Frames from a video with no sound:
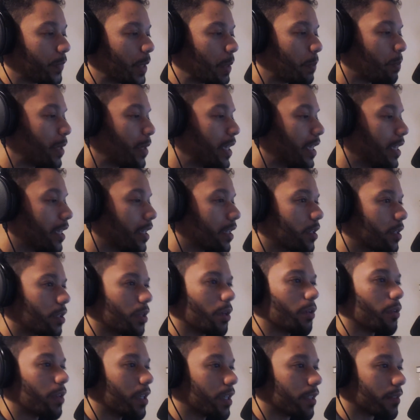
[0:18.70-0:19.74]
be
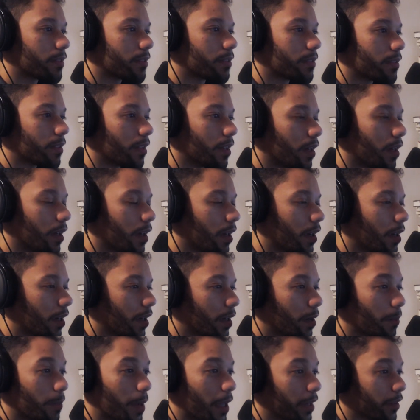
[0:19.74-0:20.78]
curious
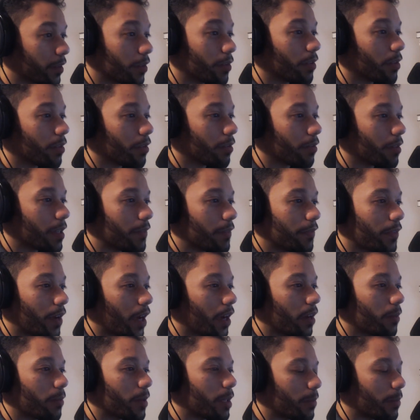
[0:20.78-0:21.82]
about their
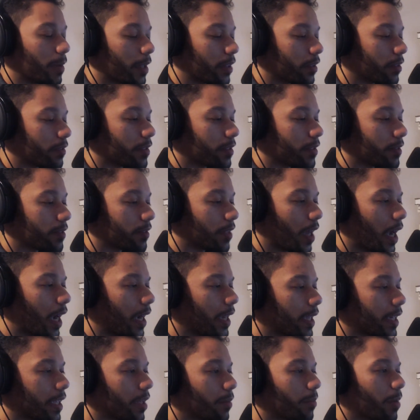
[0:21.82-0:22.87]
environment, about their
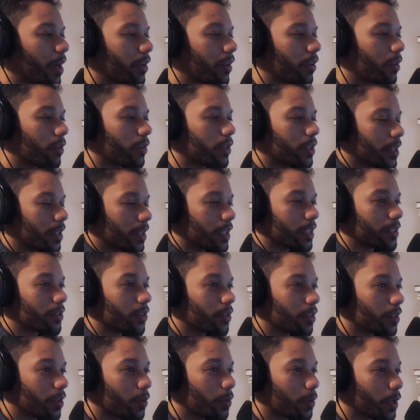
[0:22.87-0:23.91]
society, about all the things that
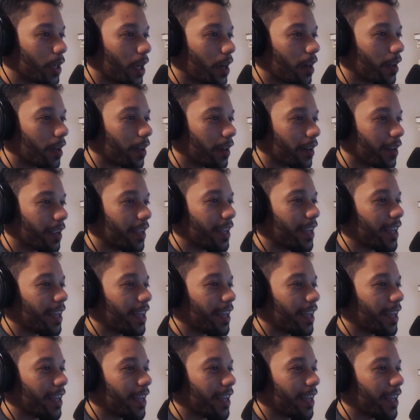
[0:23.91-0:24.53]
are going on,